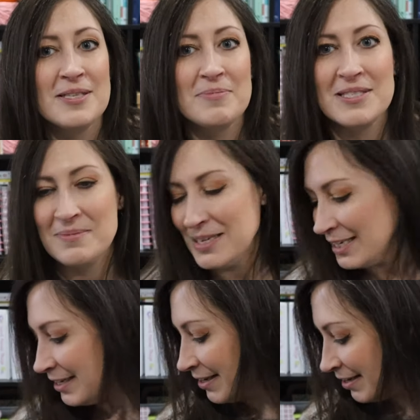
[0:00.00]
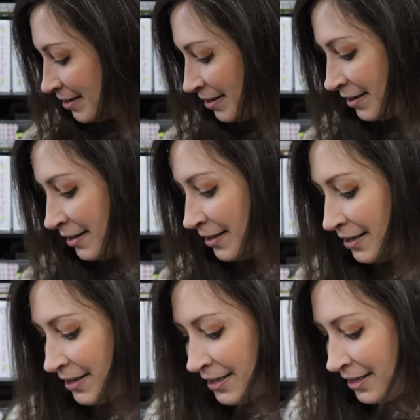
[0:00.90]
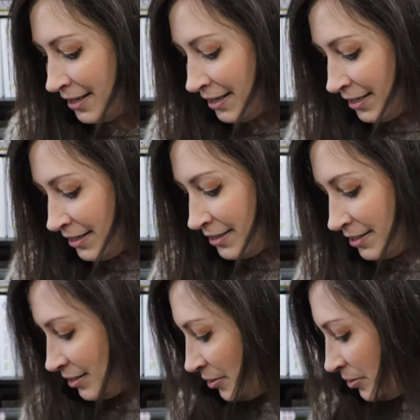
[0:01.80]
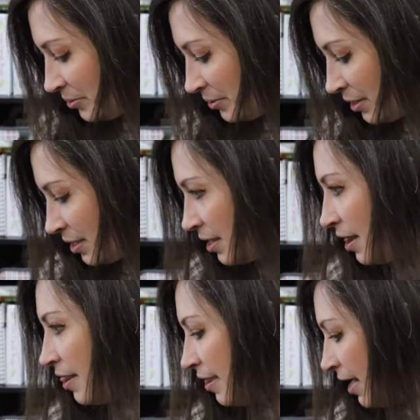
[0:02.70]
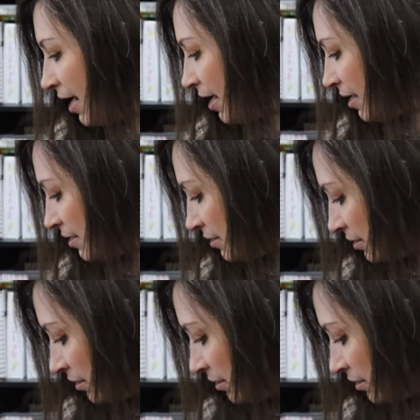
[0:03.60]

up to me here. So that,